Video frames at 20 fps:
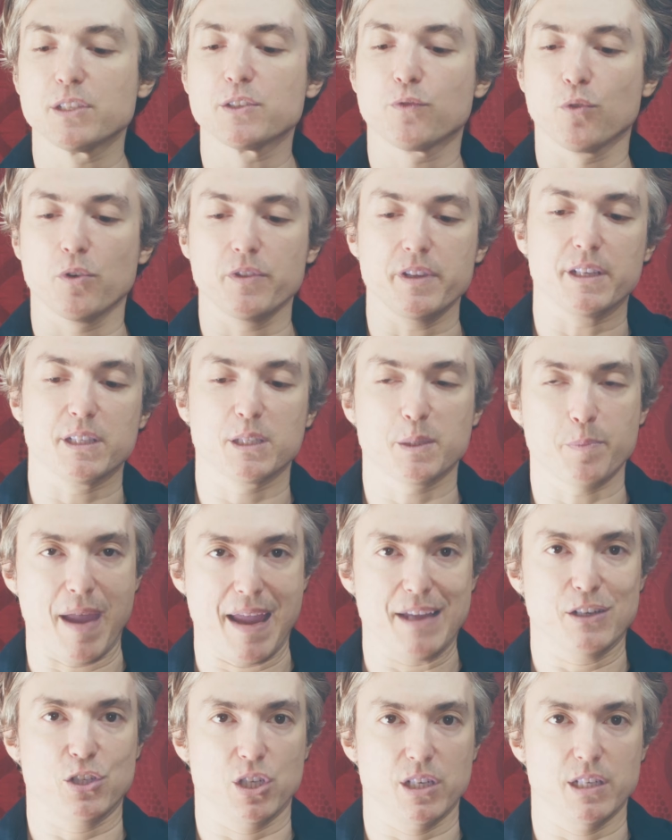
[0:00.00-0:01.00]
for the
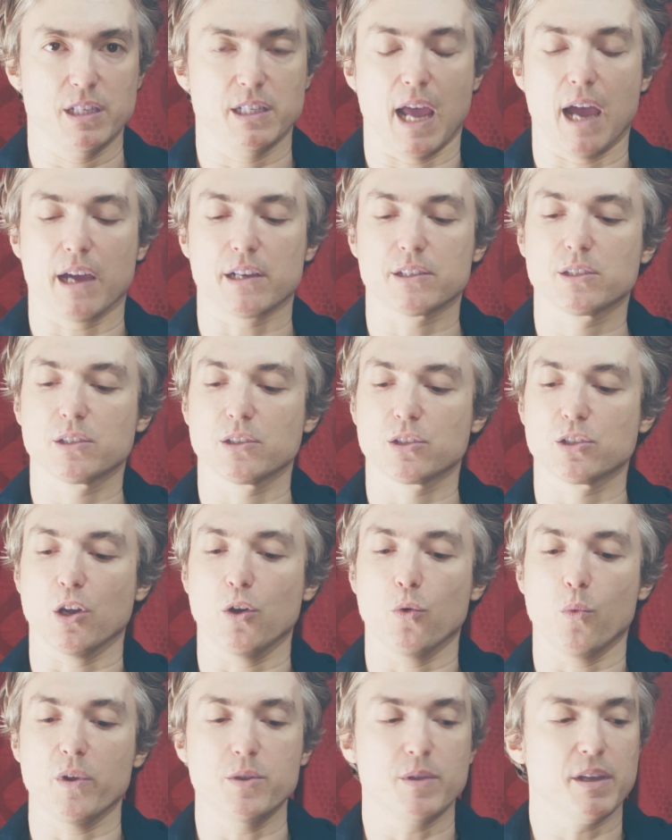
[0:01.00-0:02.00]
expansion decks.
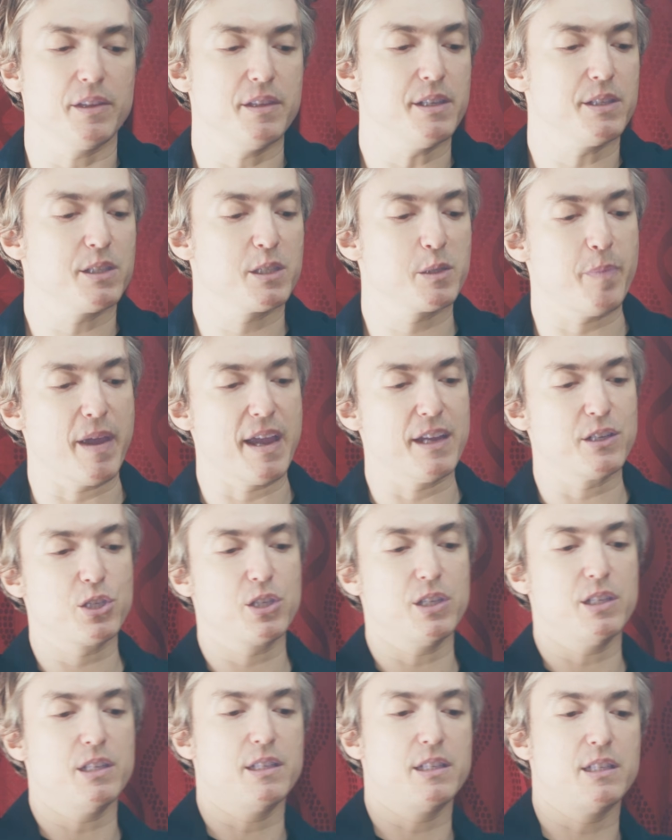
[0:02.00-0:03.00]
So when you get the
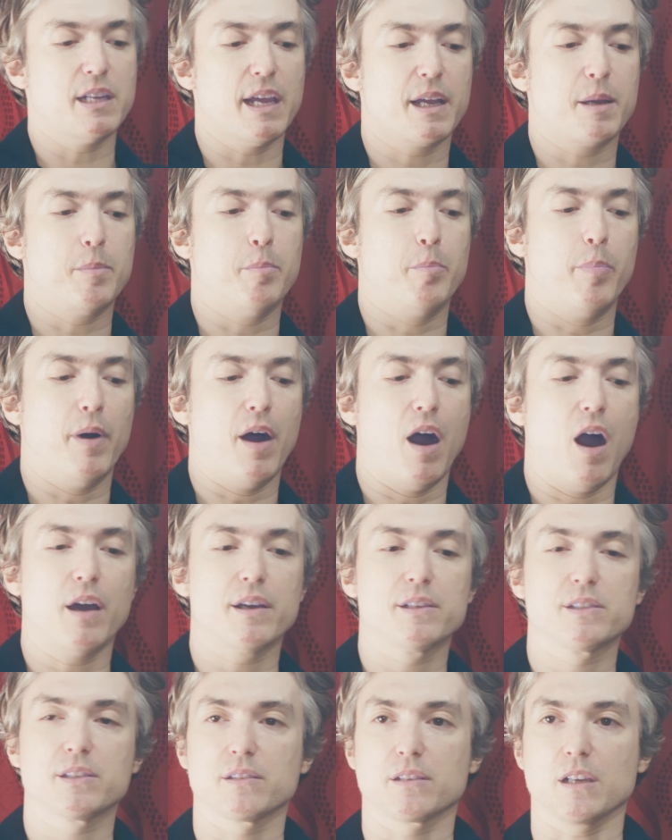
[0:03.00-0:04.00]
expansion deck
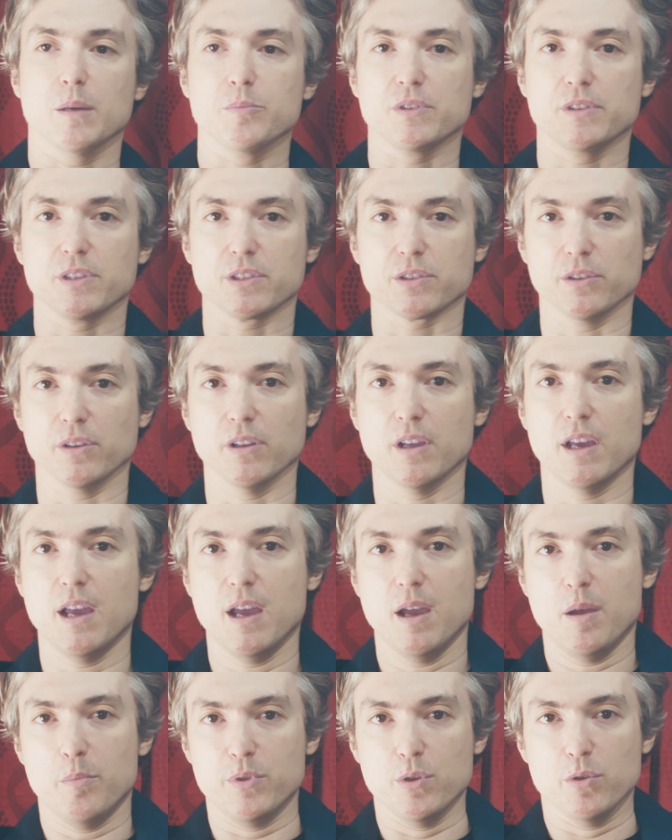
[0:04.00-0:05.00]
box, it comes in this little
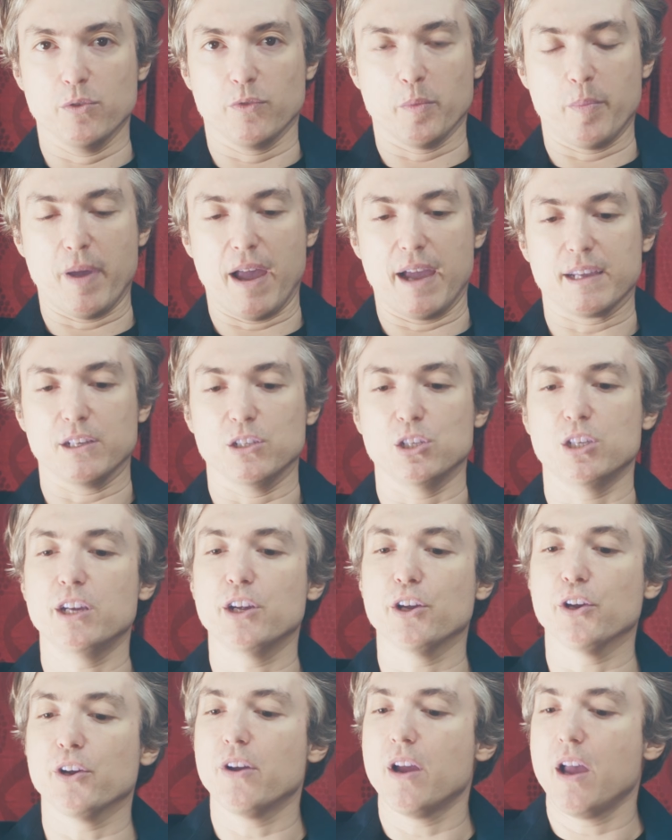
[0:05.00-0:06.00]
beautiful package
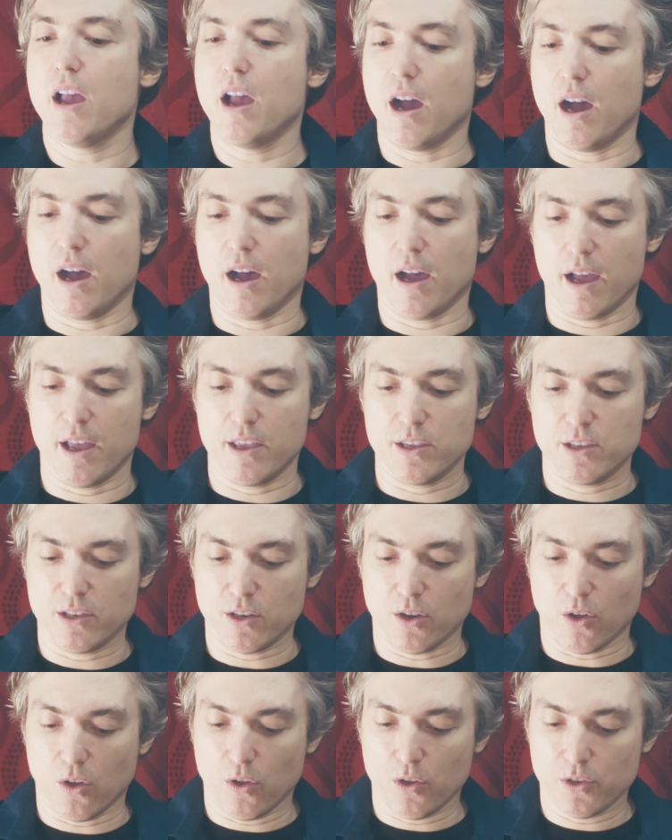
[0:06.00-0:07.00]
here. It
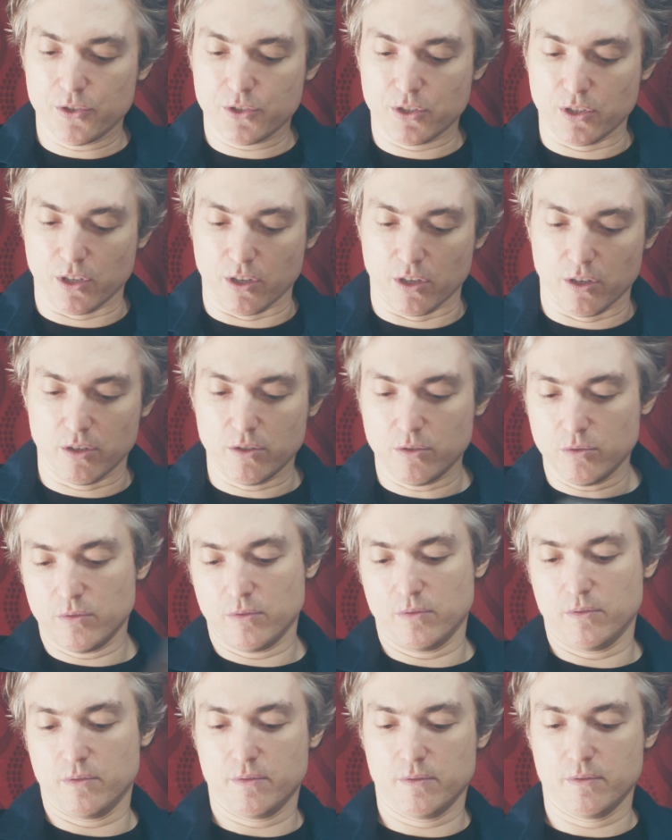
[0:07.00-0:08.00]
also
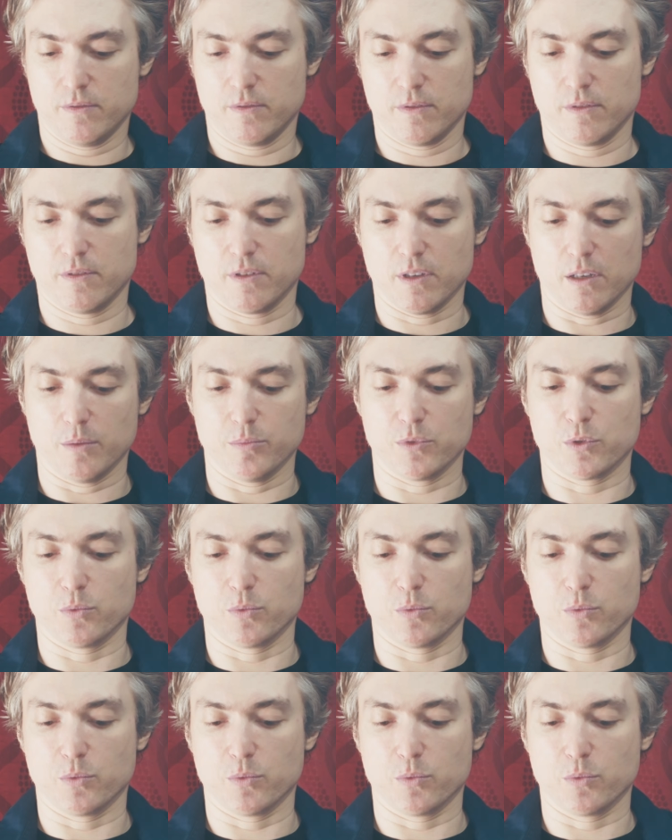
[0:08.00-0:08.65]
comes